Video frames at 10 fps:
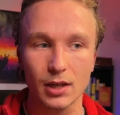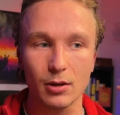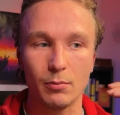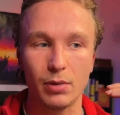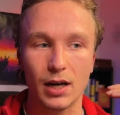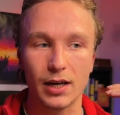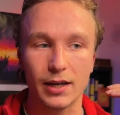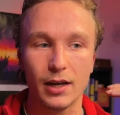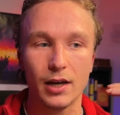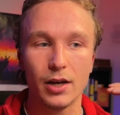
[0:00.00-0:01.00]
by
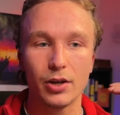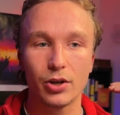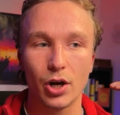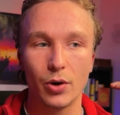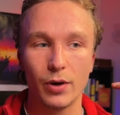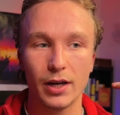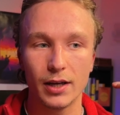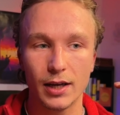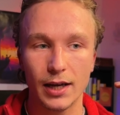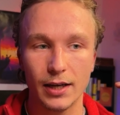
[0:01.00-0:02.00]
going
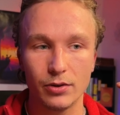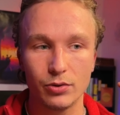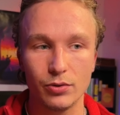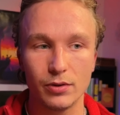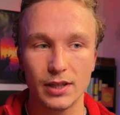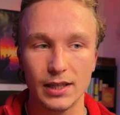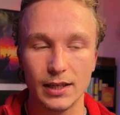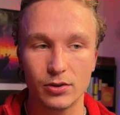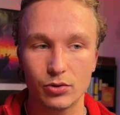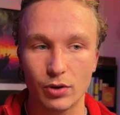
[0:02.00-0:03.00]
into the
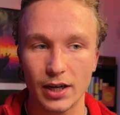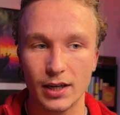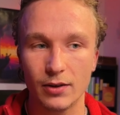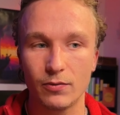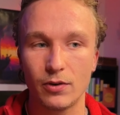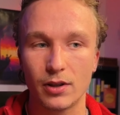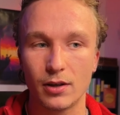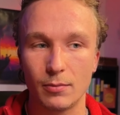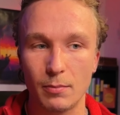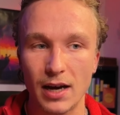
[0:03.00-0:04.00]
training for
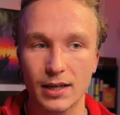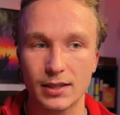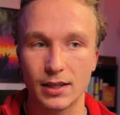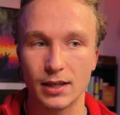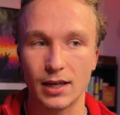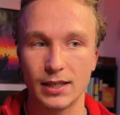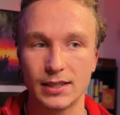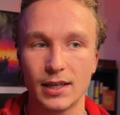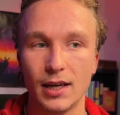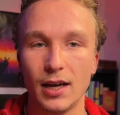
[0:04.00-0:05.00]
the marketing nights,